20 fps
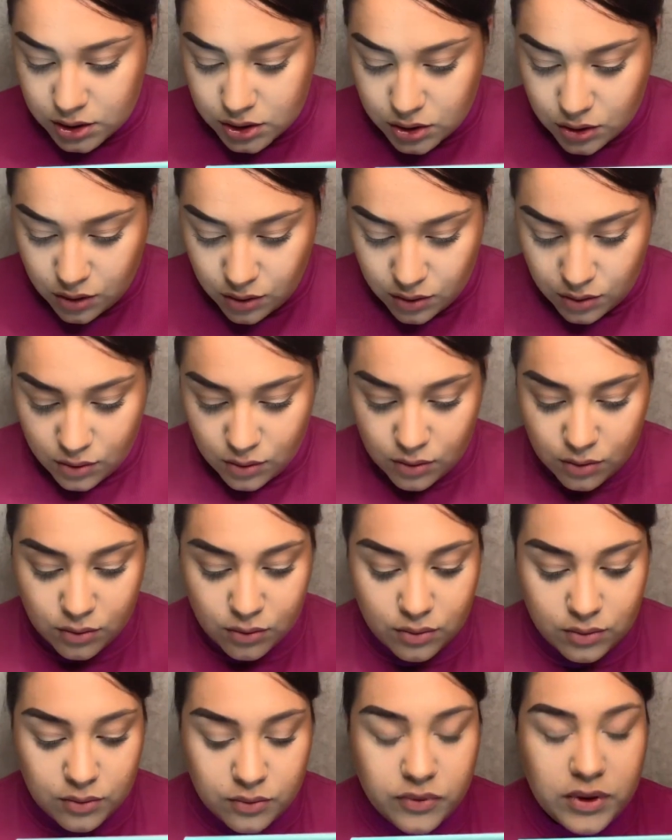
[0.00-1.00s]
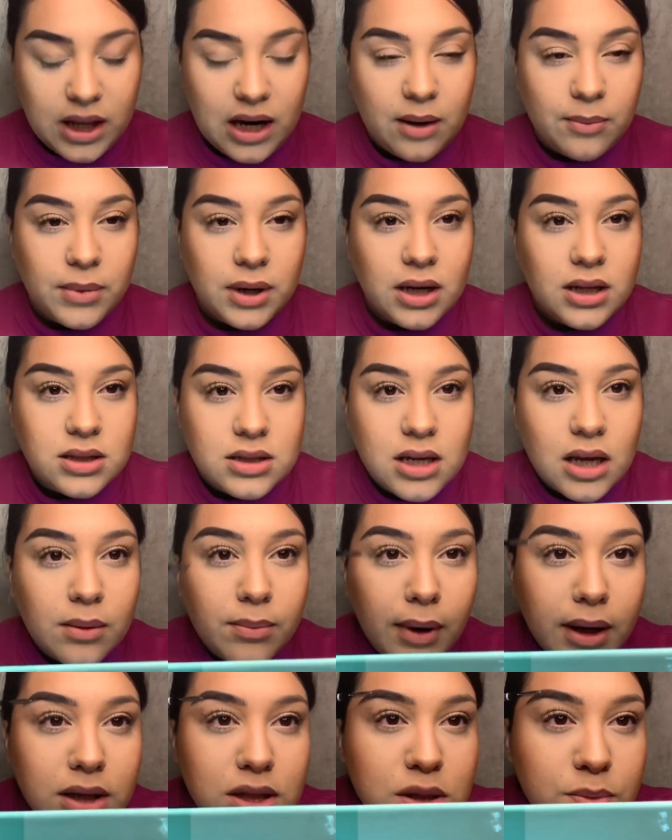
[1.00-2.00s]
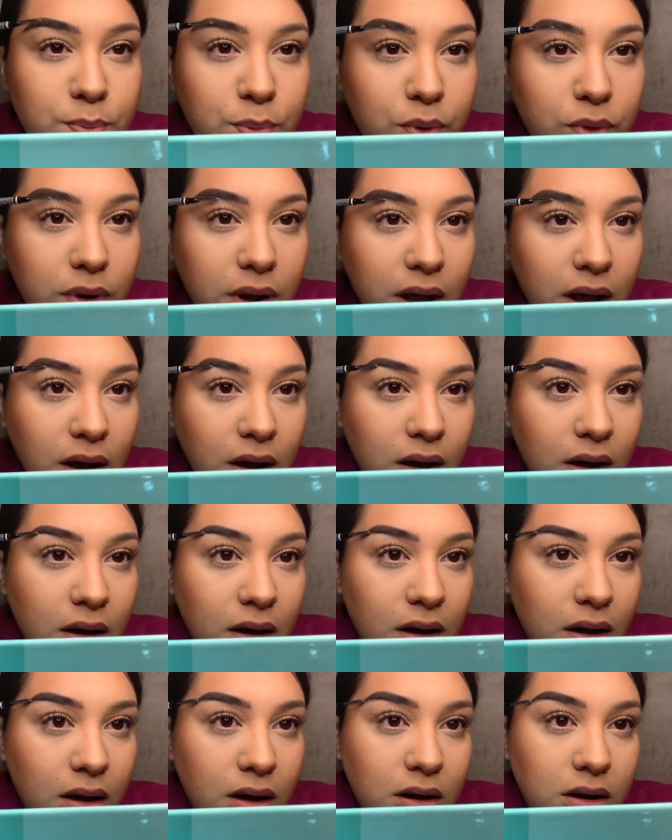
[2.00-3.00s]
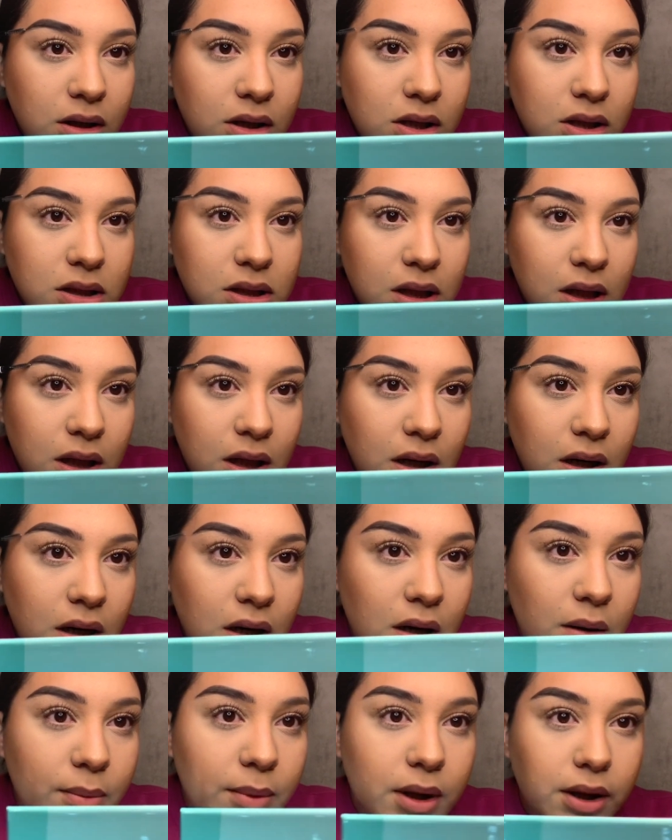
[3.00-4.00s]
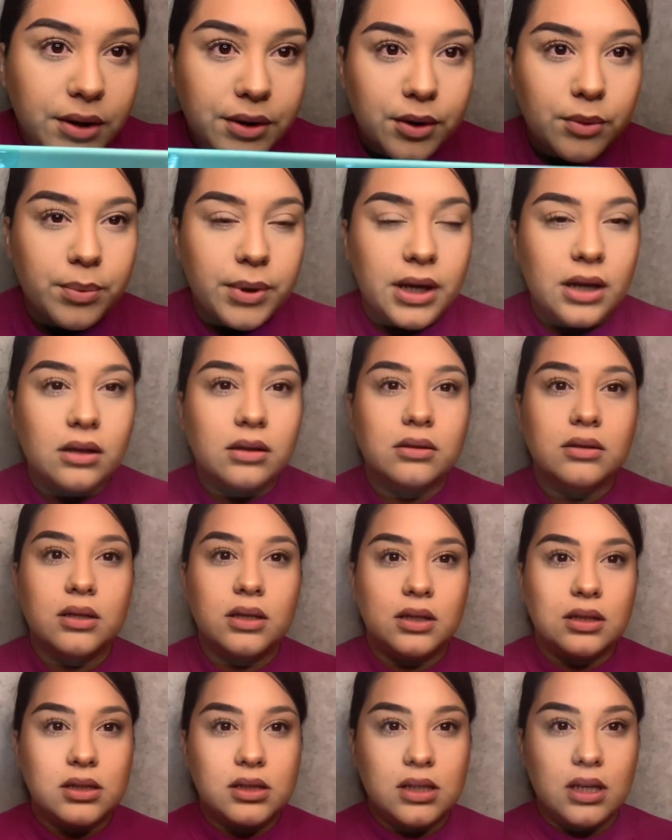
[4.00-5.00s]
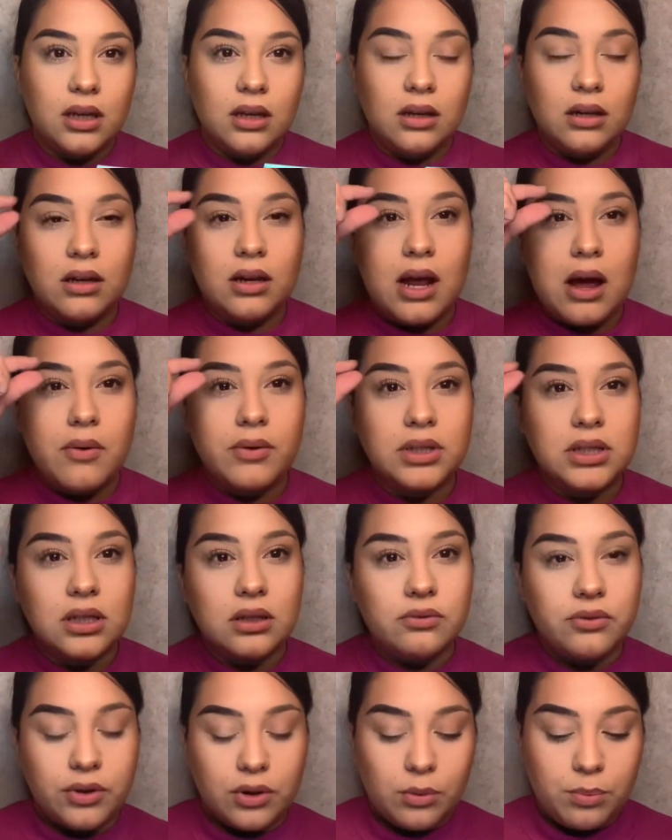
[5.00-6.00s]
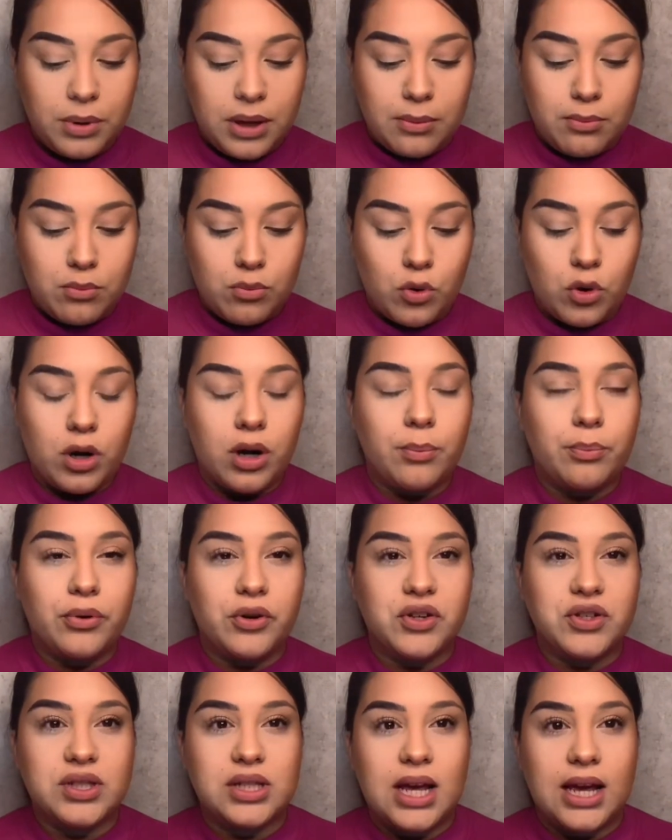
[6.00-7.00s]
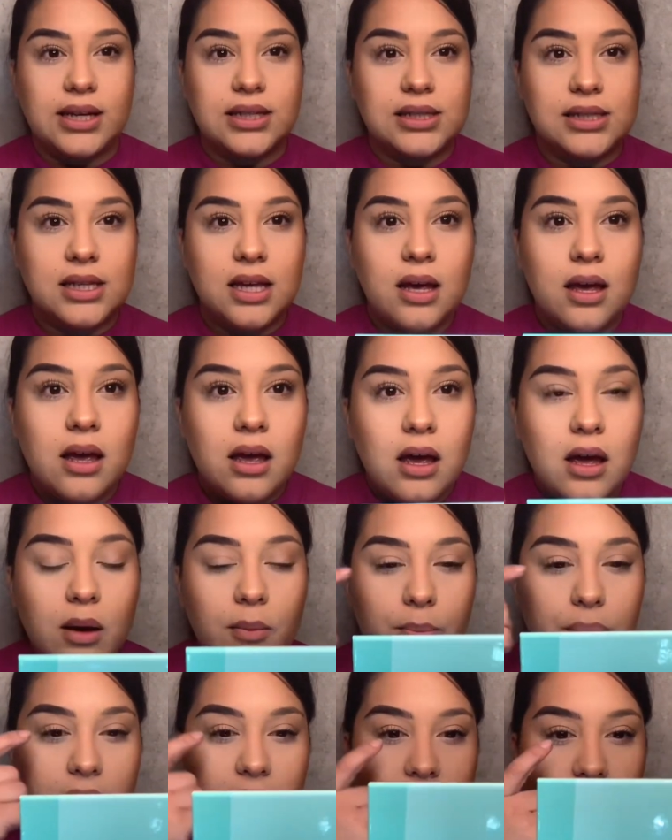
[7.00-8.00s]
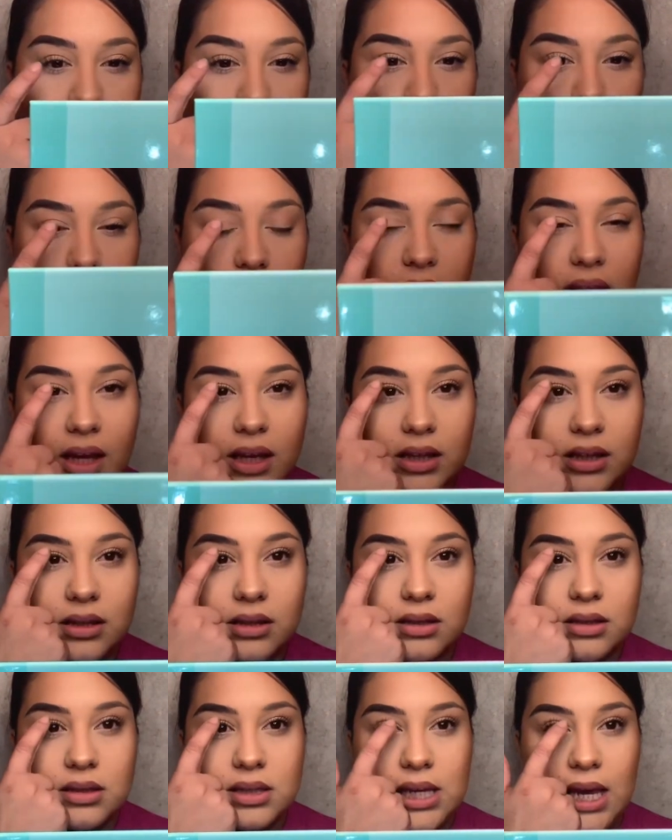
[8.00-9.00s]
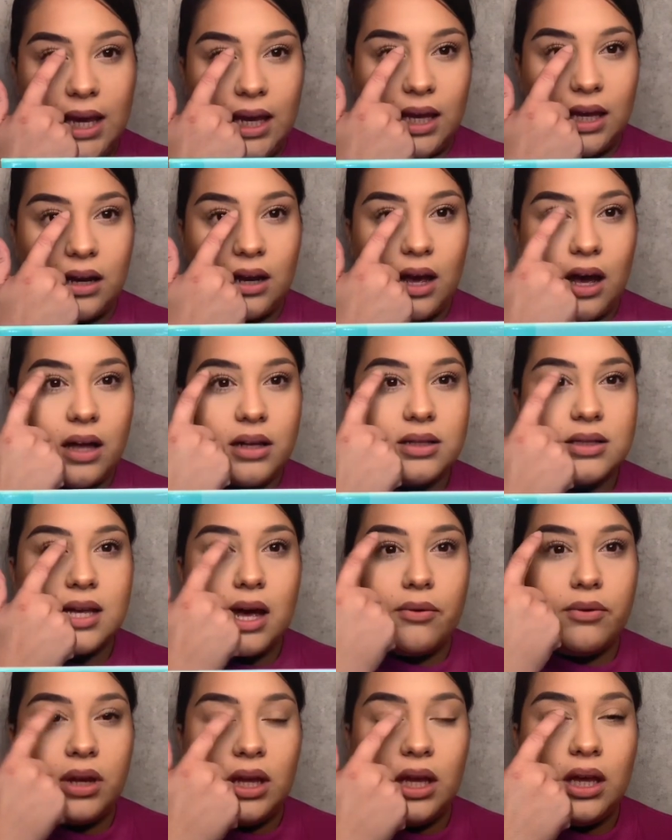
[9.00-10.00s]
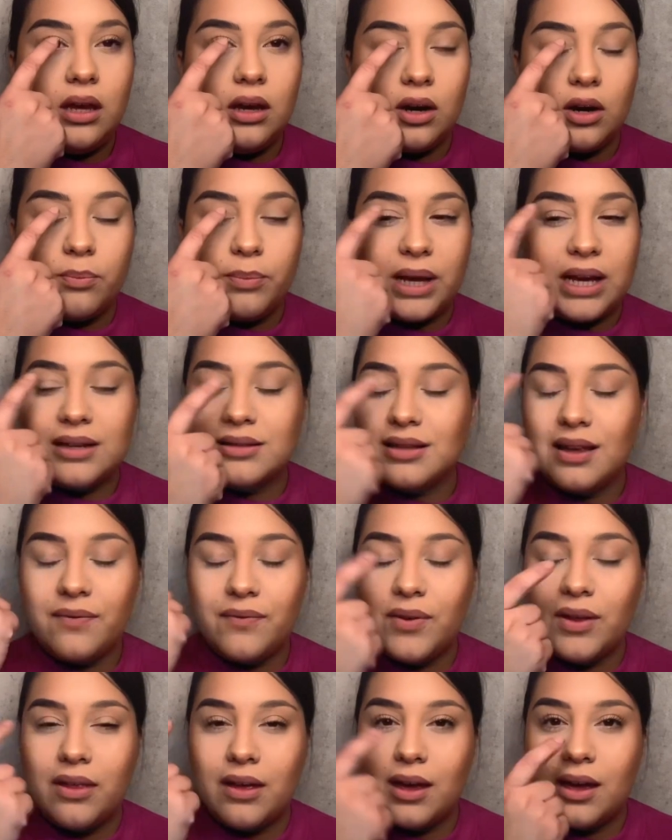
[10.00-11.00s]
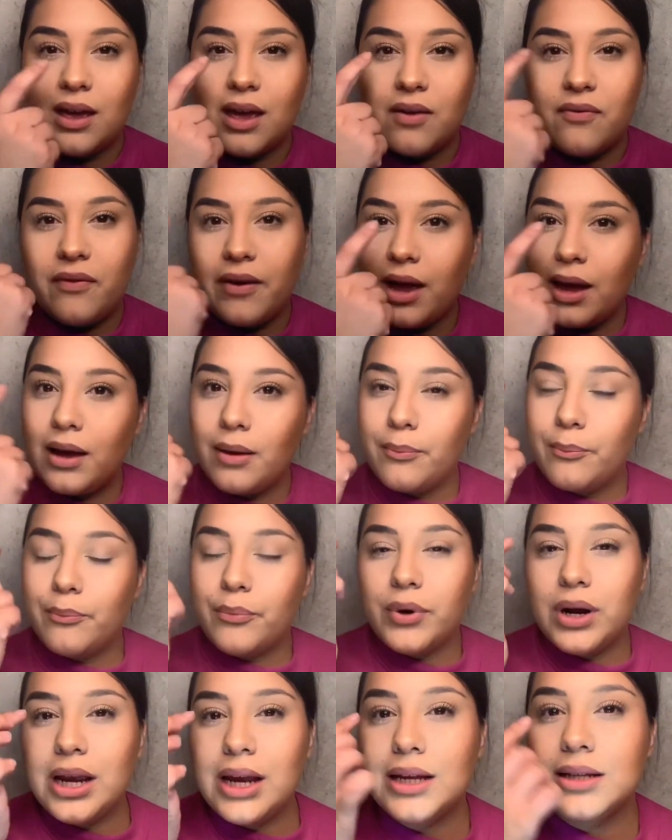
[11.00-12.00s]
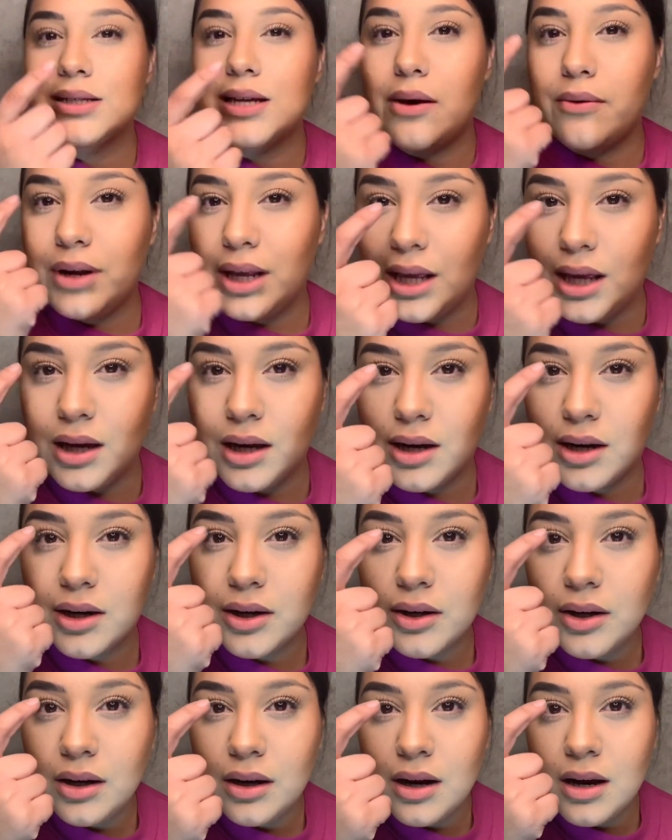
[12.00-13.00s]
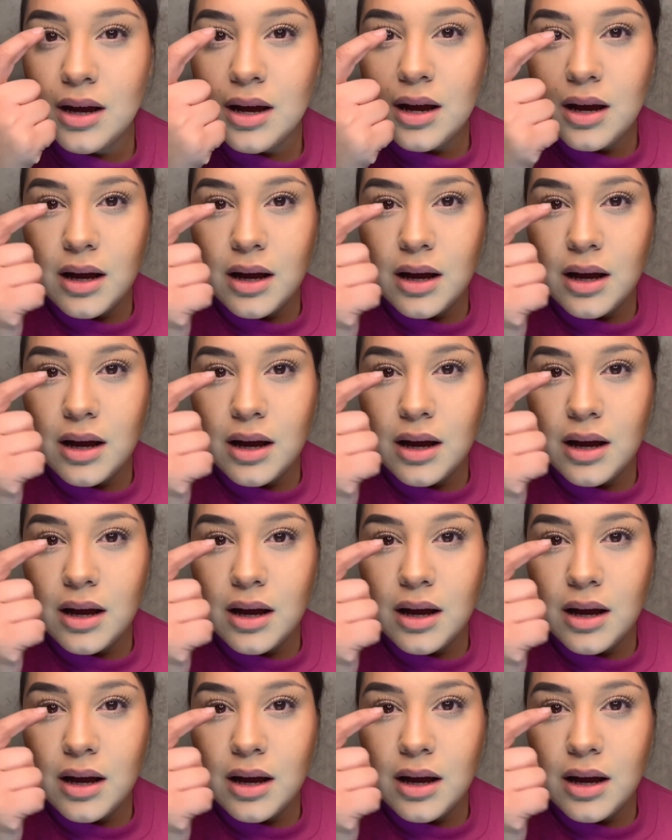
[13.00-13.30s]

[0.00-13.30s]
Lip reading: So then I'm gonna take my spoolie and just clean it up a little bit. And see, now it's a little bit more precise. But I don't really take it down here because I feel like if I bring it down here,